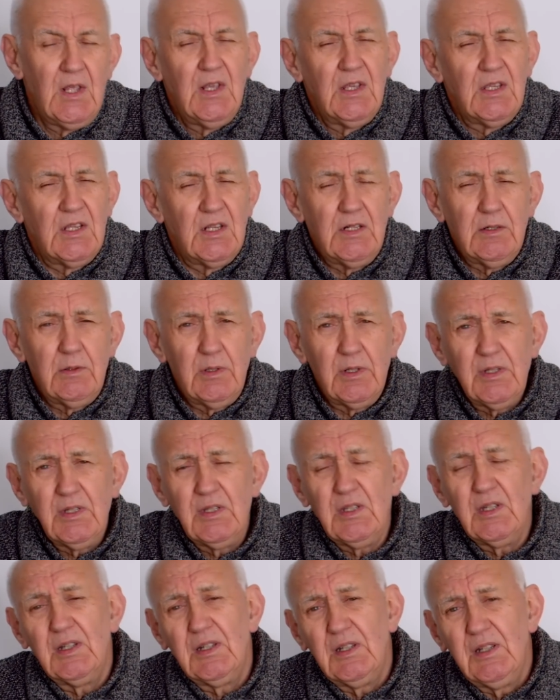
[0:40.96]
You know,
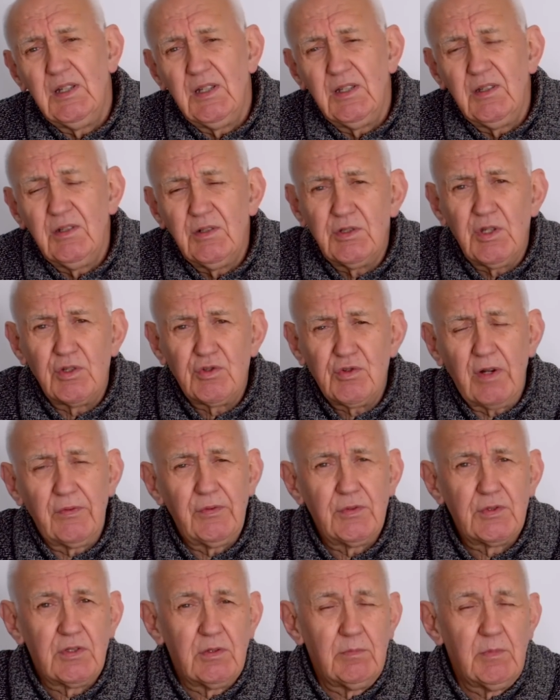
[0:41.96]
I uh, used to
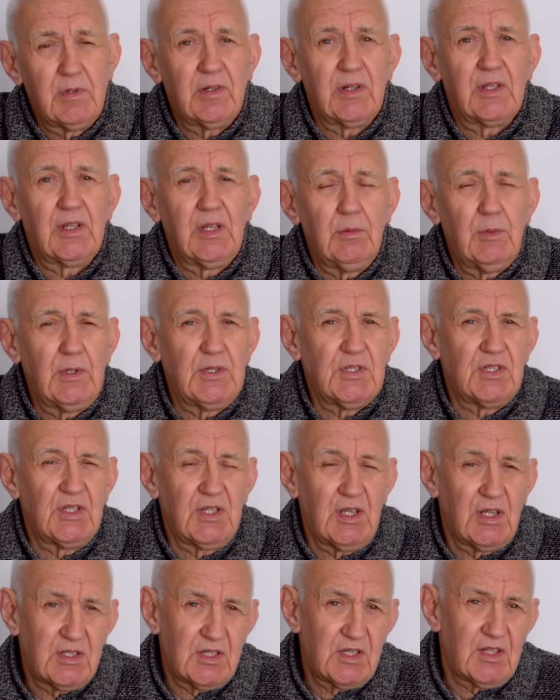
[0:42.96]
travel to America once a
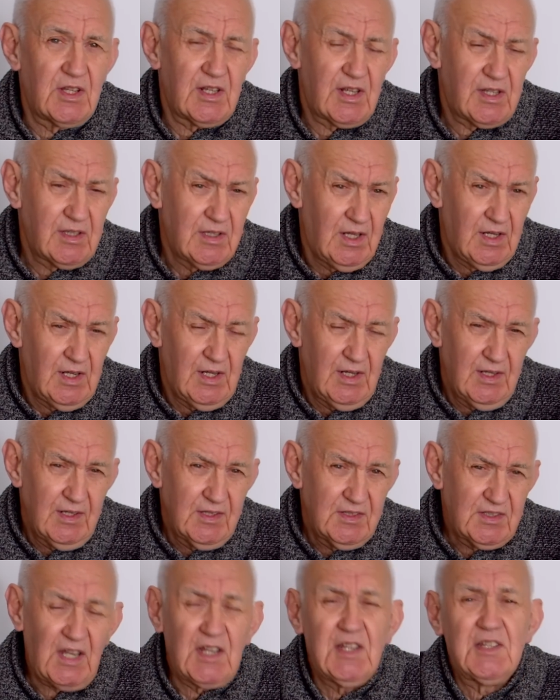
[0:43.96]
year to the
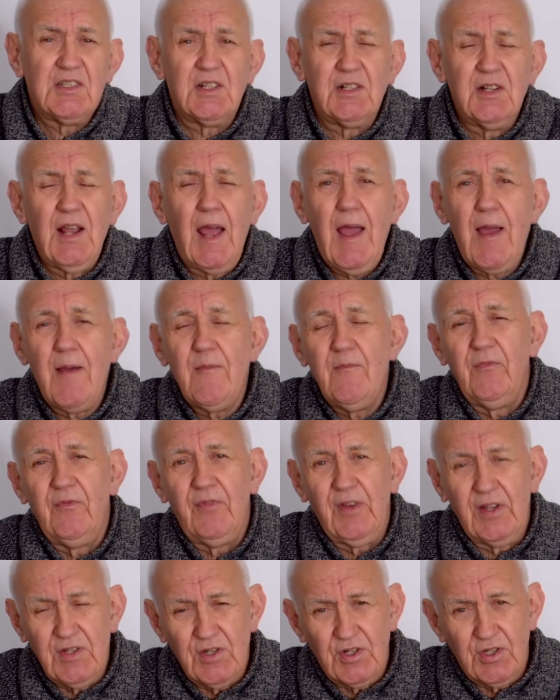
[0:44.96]
Dayton
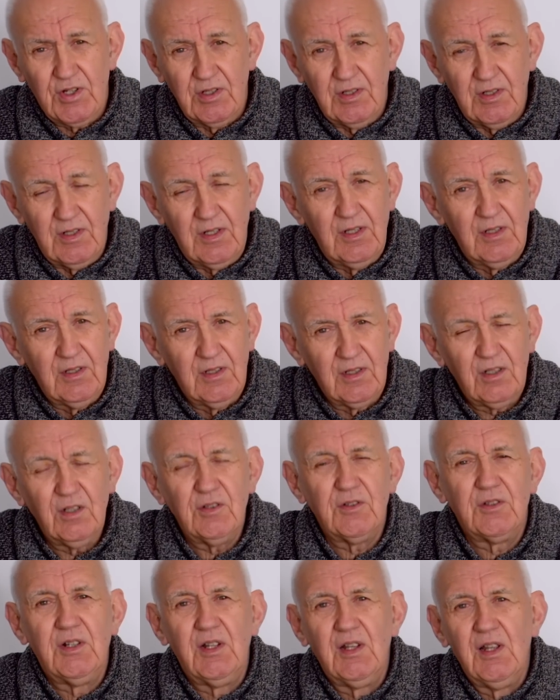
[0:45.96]
Hamvention. I've
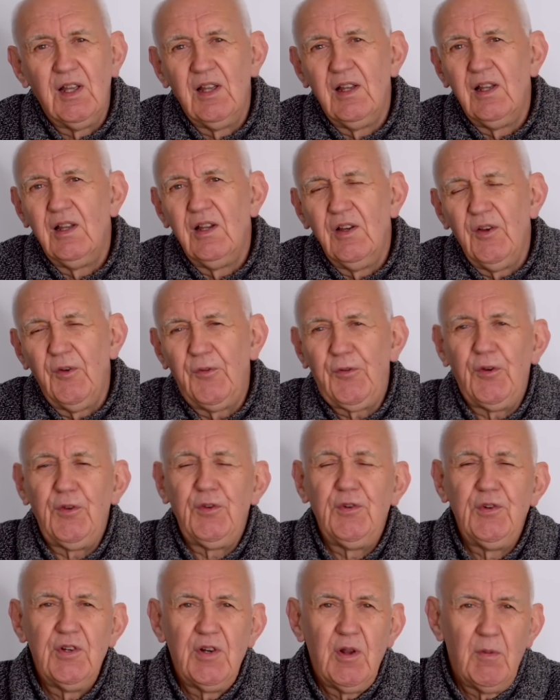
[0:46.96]
got
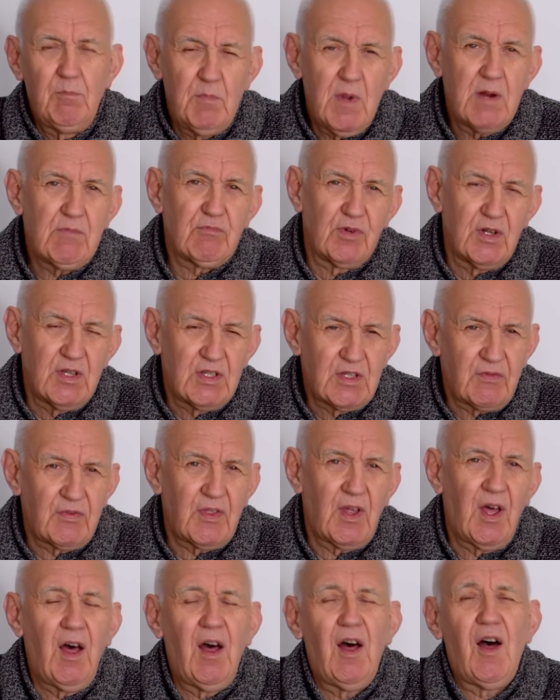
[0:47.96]
fond memories of
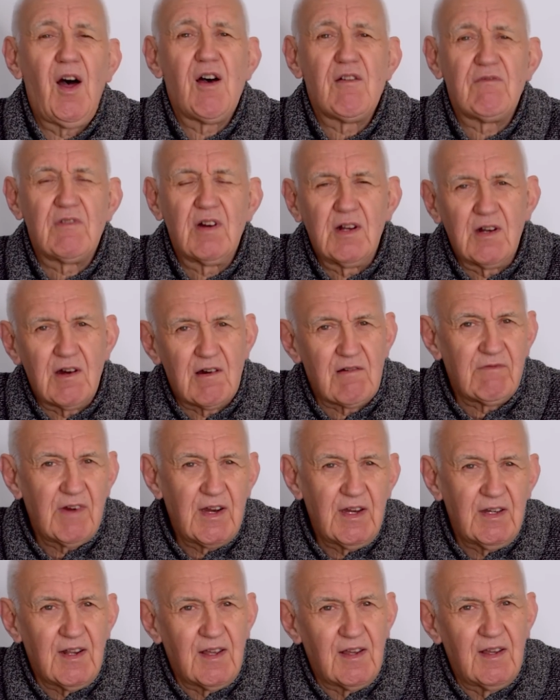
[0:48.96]
the Hara
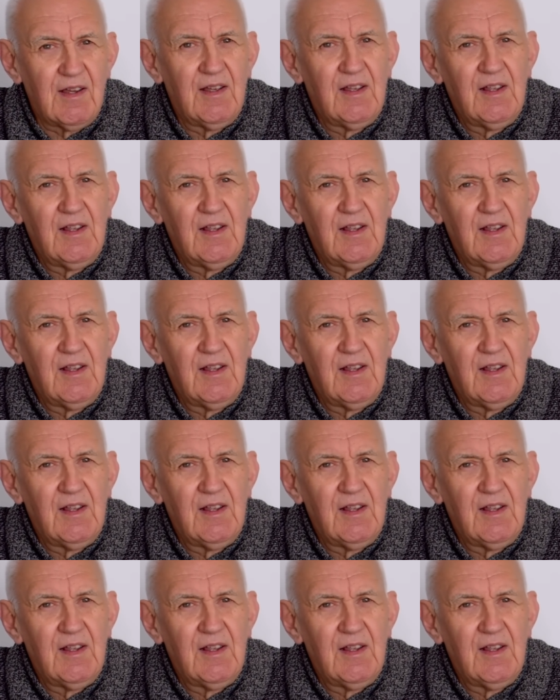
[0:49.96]
Arena.